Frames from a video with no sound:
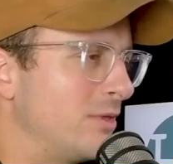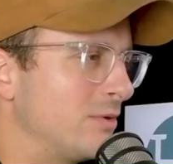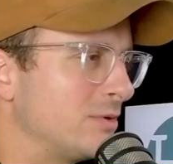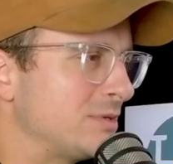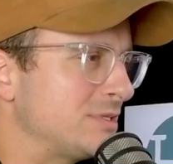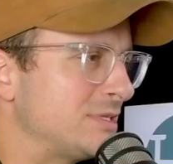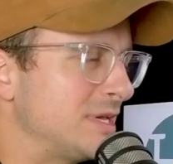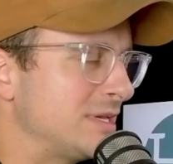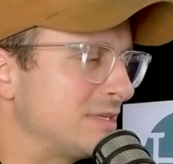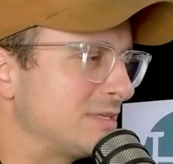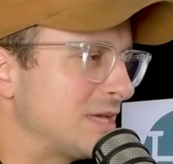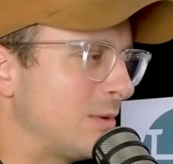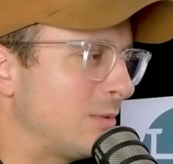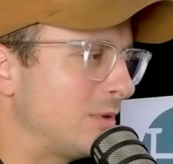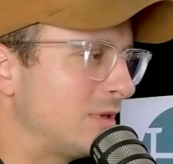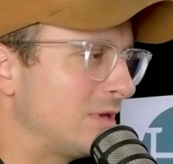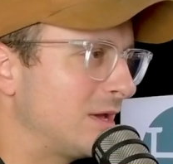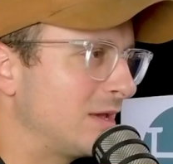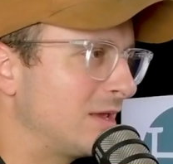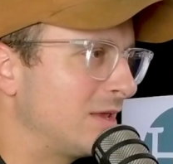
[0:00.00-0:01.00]
of those things that
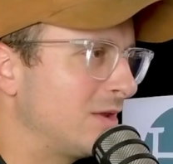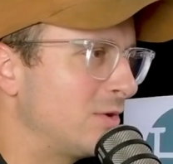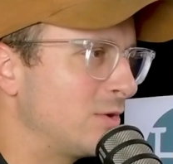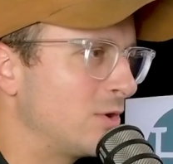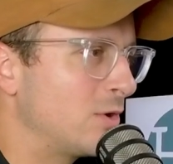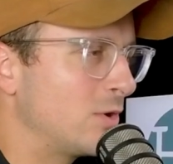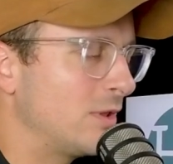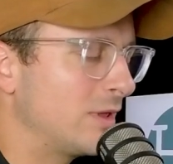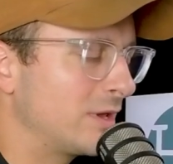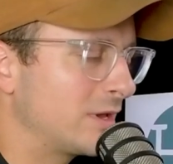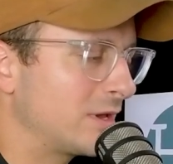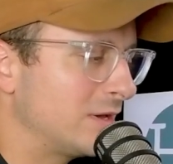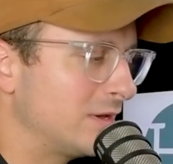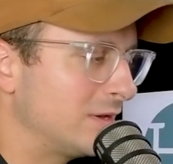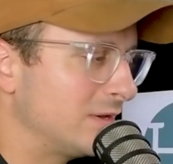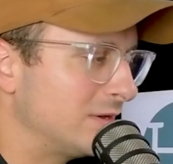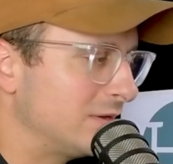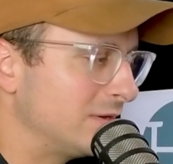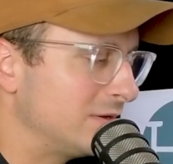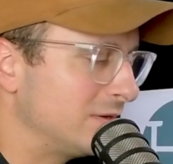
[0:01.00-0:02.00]
would like, you go to like
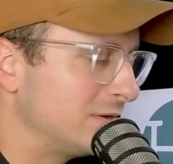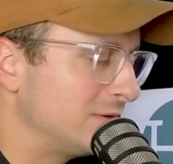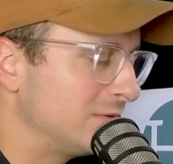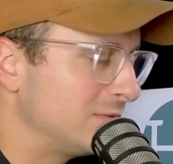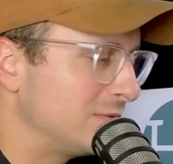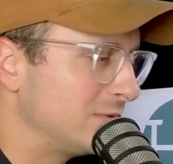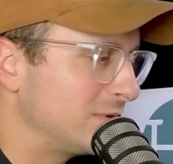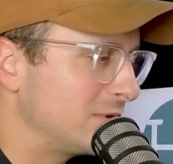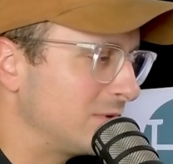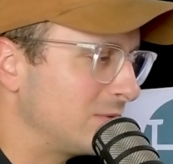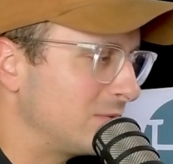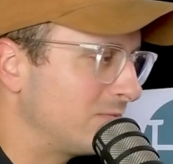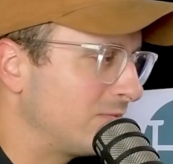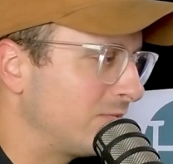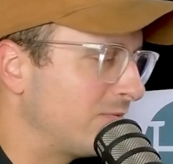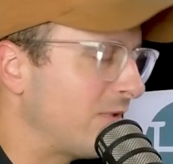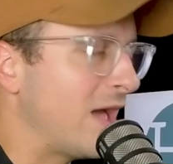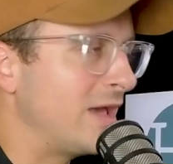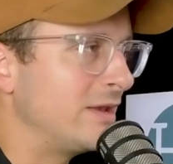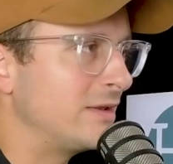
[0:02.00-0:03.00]
a
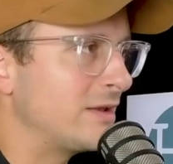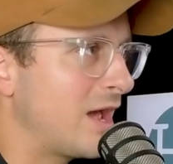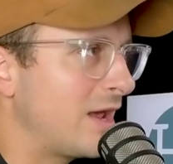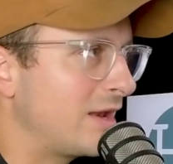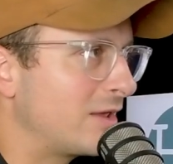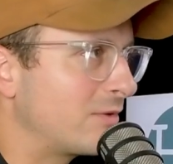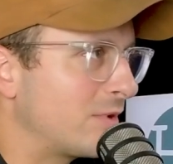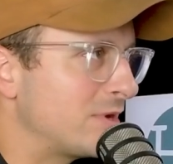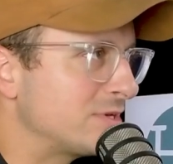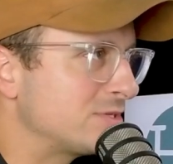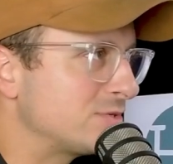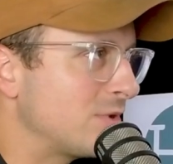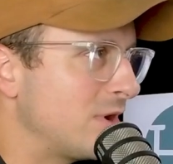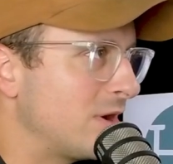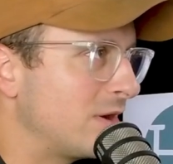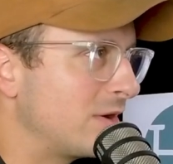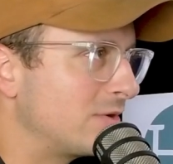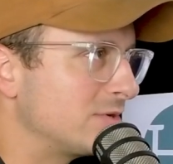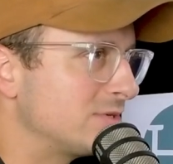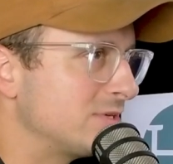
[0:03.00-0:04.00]
fine dining
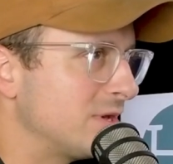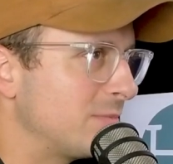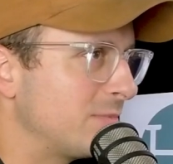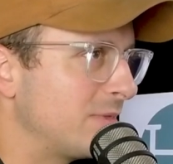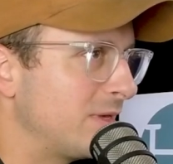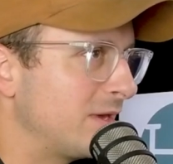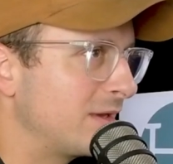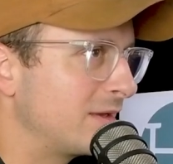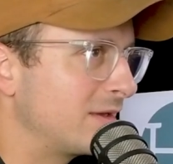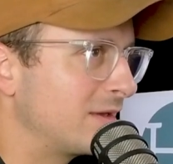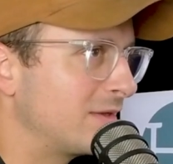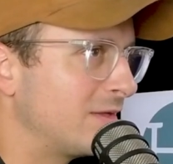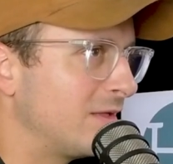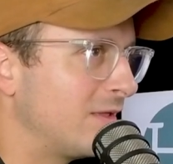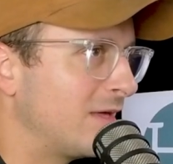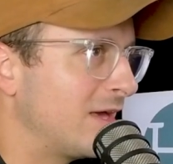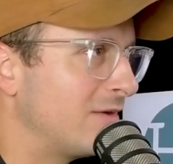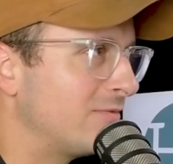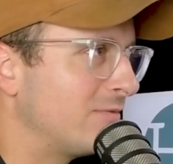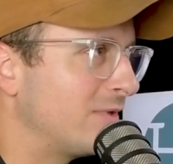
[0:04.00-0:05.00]
restaurant or something, and
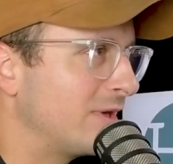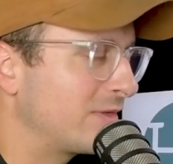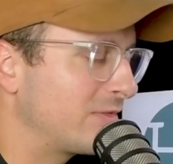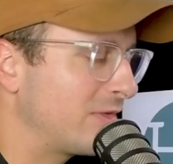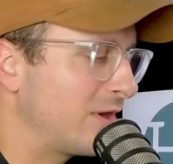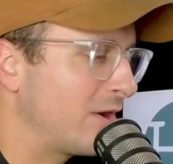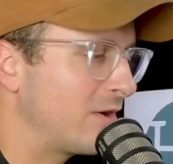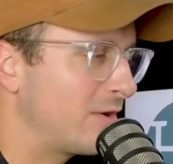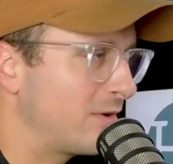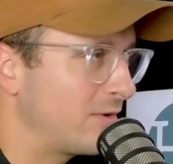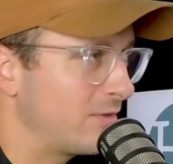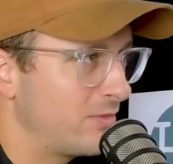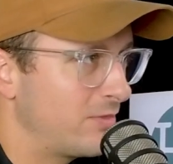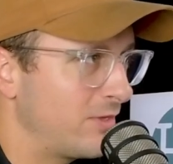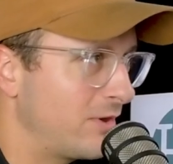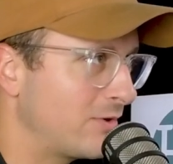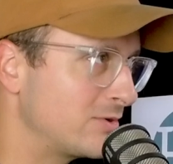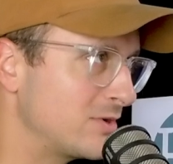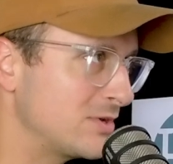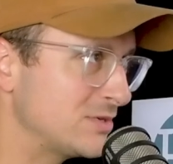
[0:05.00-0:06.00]
they'll have like their
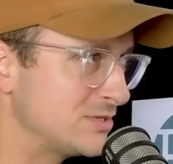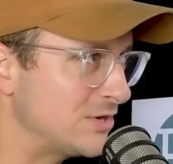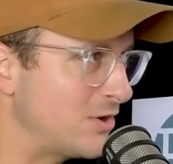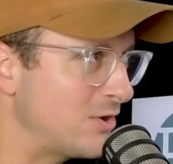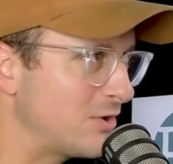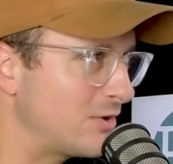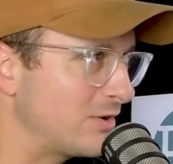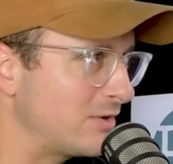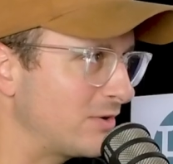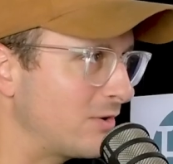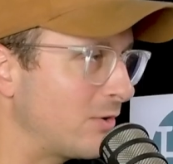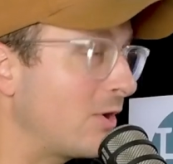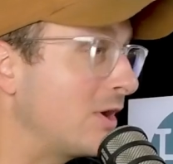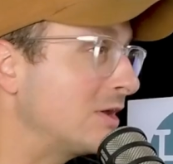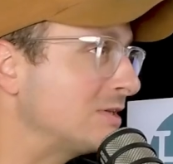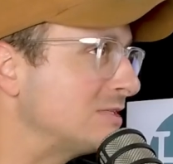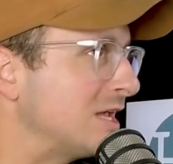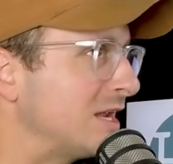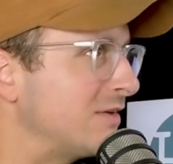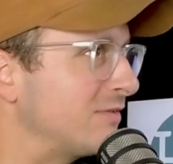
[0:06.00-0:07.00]
dessert, or
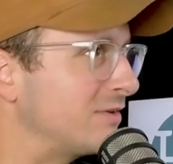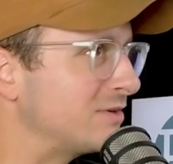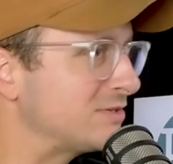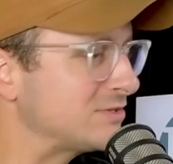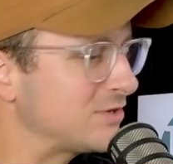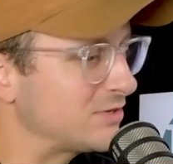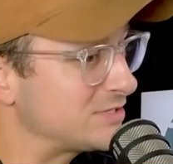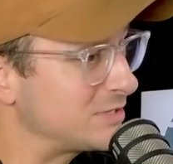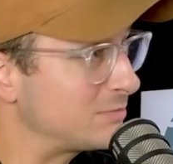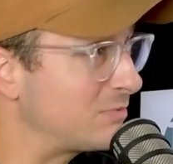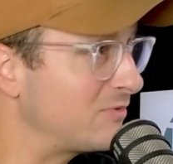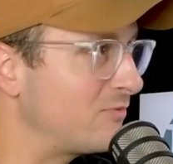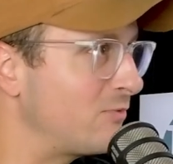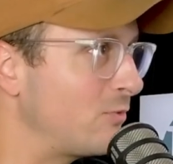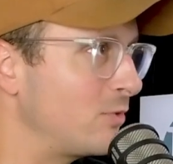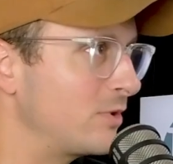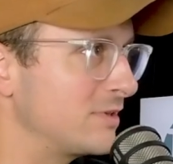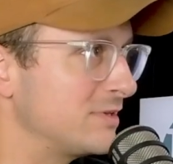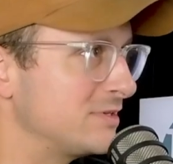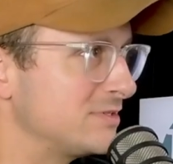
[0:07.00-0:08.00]
it's not even dessert, it's like
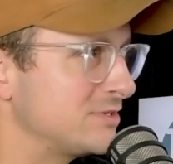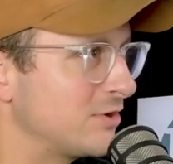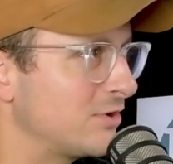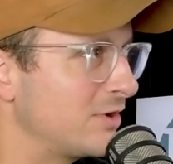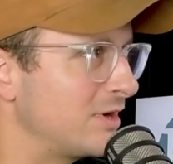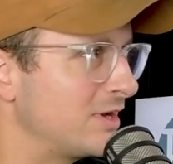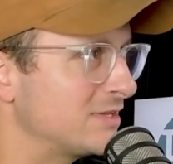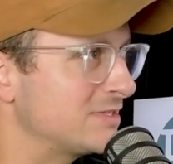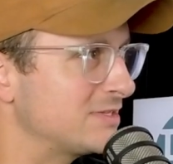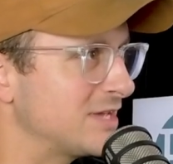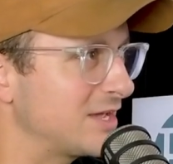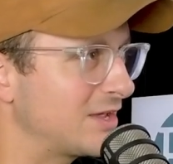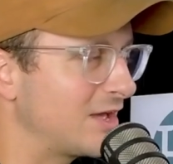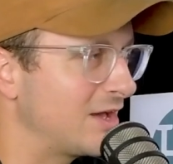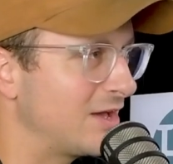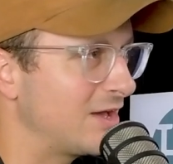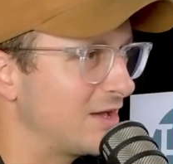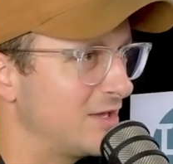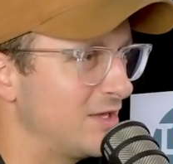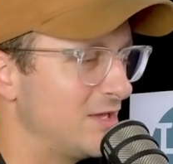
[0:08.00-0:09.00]
before dessert, and it's like
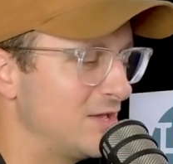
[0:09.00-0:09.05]
a